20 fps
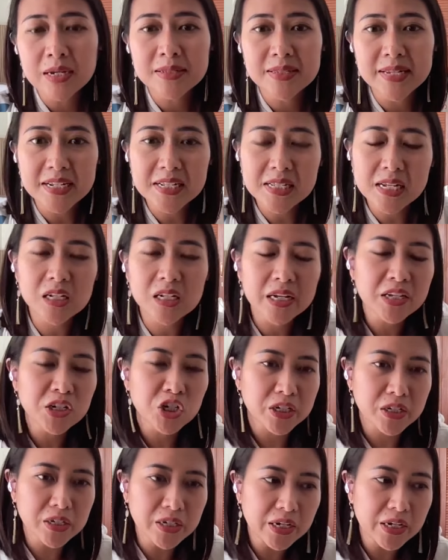Textile
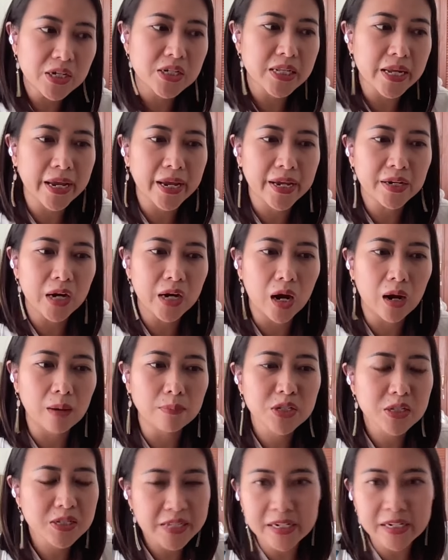engineers and
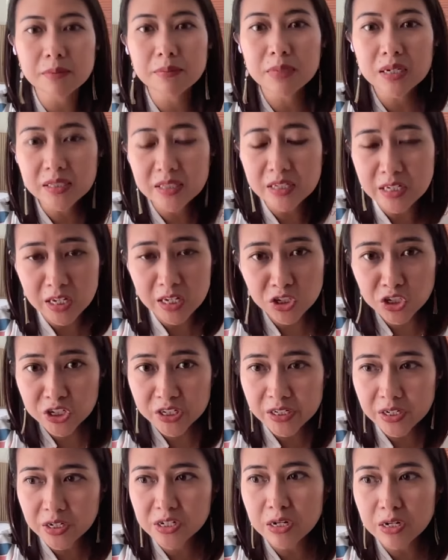sustainability
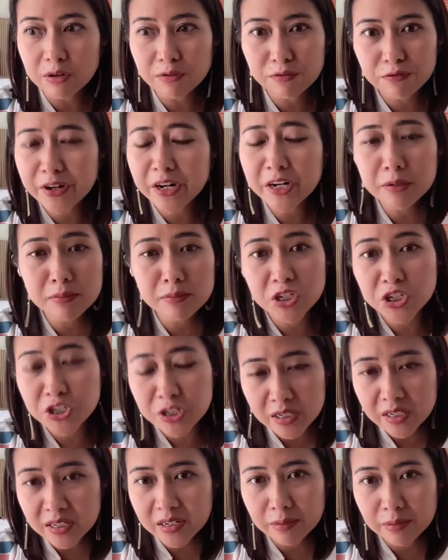engineers are very
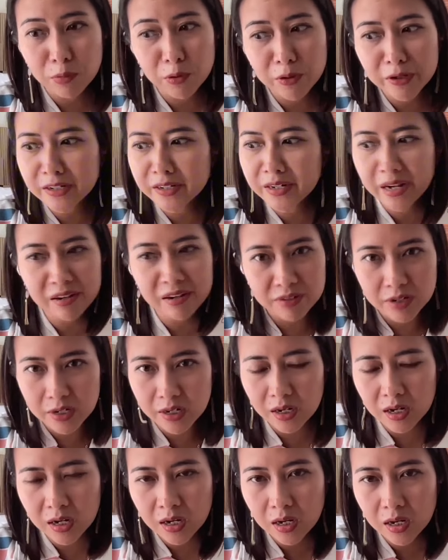much needed more than
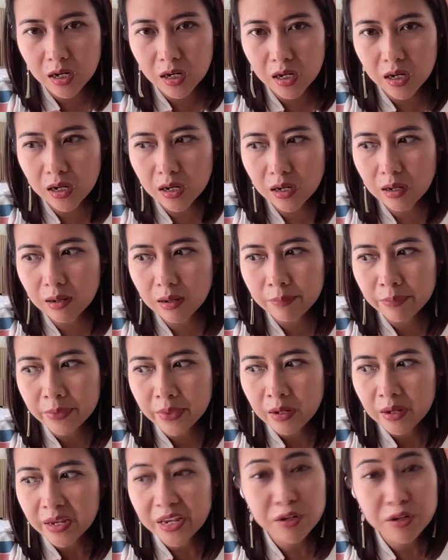ever. Uh,
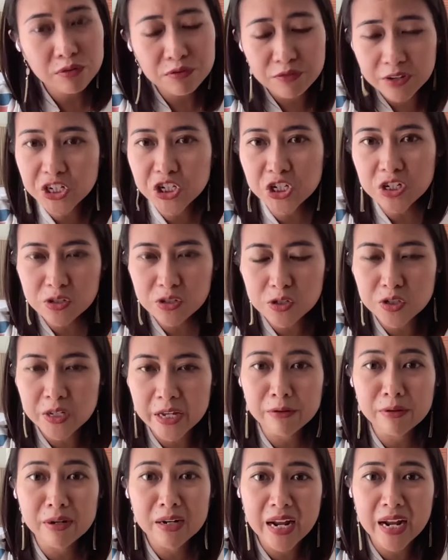Innovations
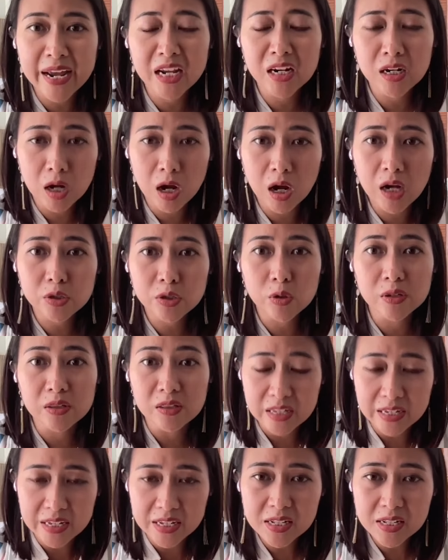today rely a lot
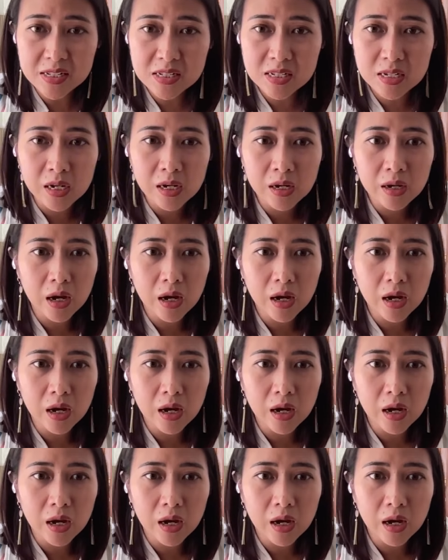on these.